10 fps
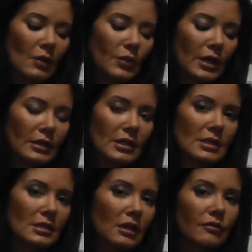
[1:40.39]
but
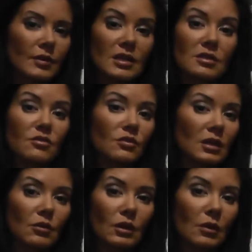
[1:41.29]
this stuff mixes
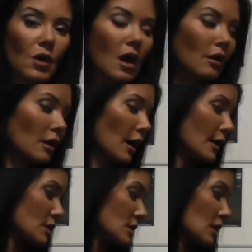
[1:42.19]
really, really well.
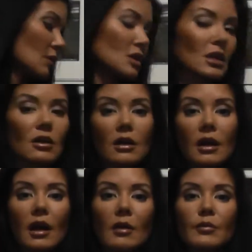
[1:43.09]
I just take my shaker
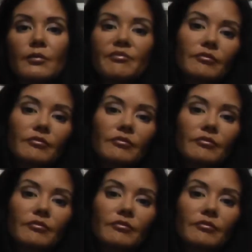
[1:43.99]
cup